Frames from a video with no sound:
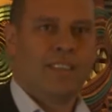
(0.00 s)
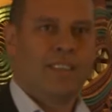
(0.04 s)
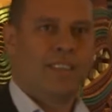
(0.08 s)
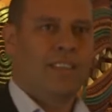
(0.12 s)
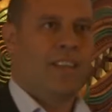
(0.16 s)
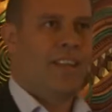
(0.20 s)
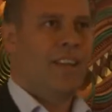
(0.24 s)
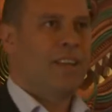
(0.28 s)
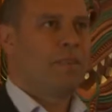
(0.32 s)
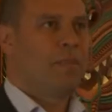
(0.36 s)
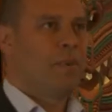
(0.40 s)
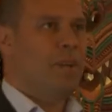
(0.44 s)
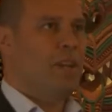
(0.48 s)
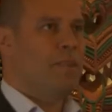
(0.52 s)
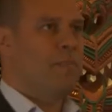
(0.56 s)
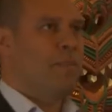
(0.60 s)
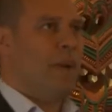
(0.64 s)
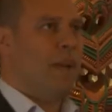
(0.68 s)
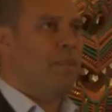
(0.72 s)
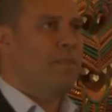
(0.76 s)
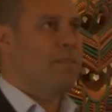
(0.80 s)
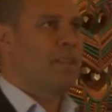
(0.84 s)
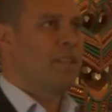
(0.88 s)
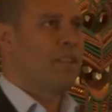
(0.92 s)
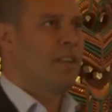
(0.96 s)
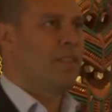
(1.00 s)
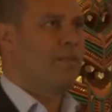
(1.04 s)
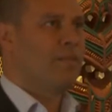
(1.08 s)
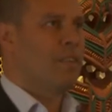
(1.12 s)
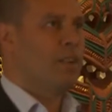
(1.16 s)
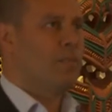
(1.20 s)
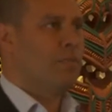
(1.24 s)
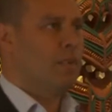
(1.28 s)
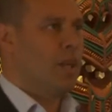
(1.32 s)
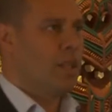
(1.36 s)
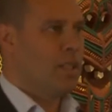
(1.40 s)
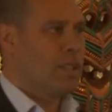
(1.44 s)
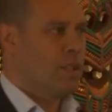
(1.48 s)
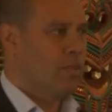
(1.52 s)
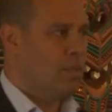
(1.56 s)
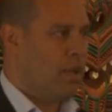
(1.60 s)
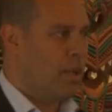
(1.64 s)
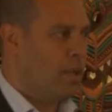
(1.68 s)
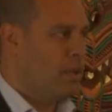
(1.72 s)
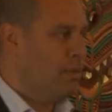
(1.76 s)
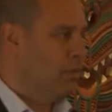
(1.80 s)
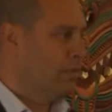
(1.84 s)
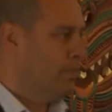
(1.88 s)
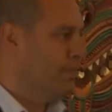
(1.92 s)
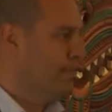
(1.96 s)
Dad, where do babies come from? Ask your
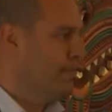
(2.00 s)
mother.